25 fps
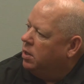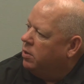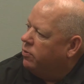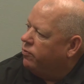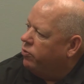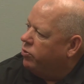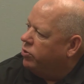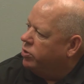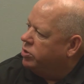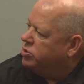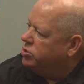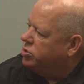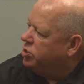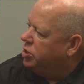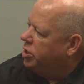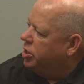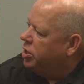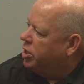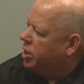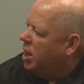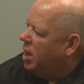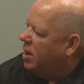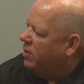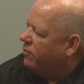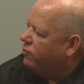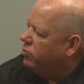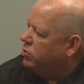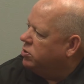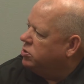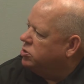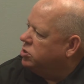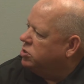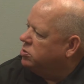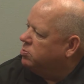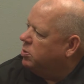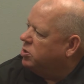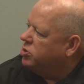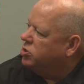for the city conference
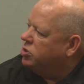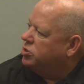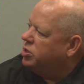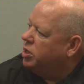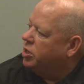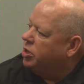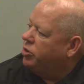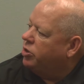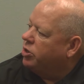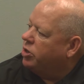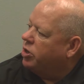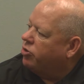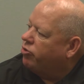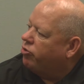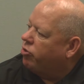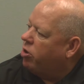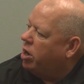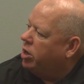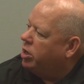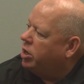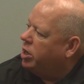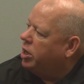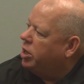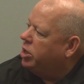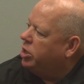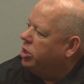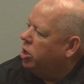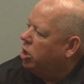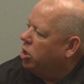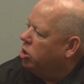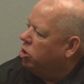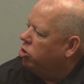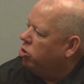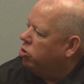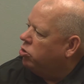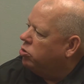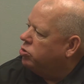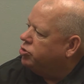as much as anything to try to get
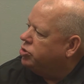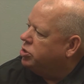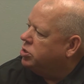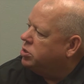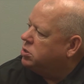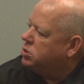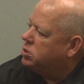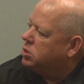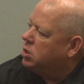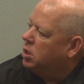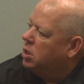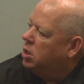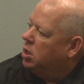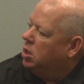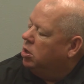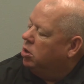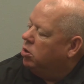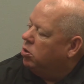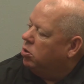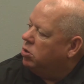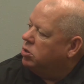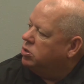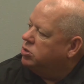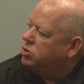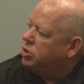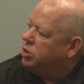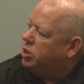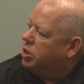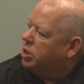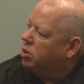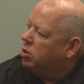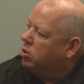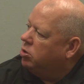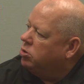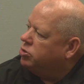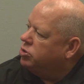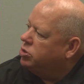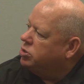young coaches or city
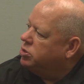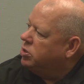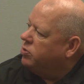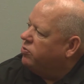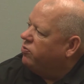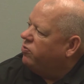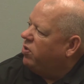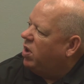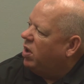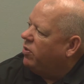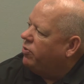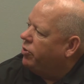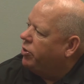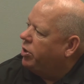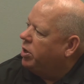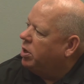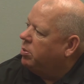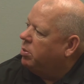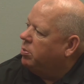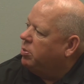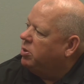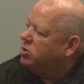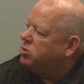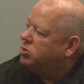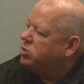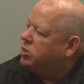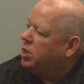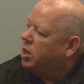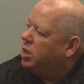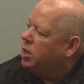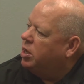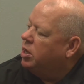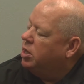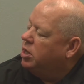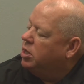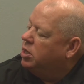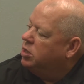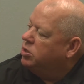coaches involved with WBCA
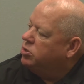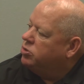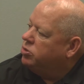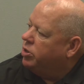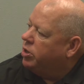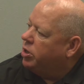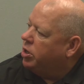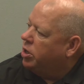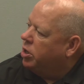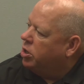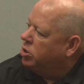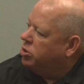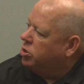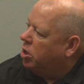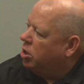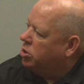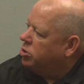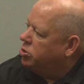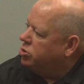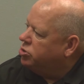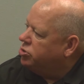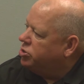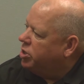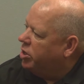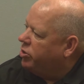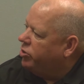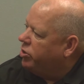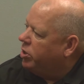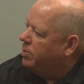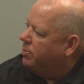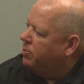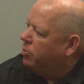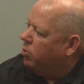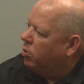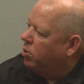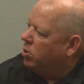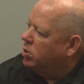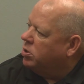so they can understand the
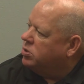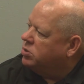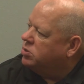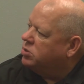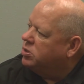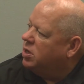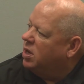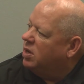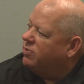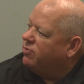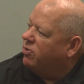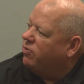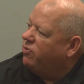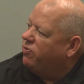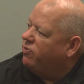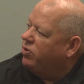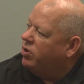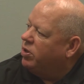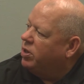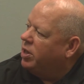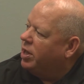importance. Did it ever feel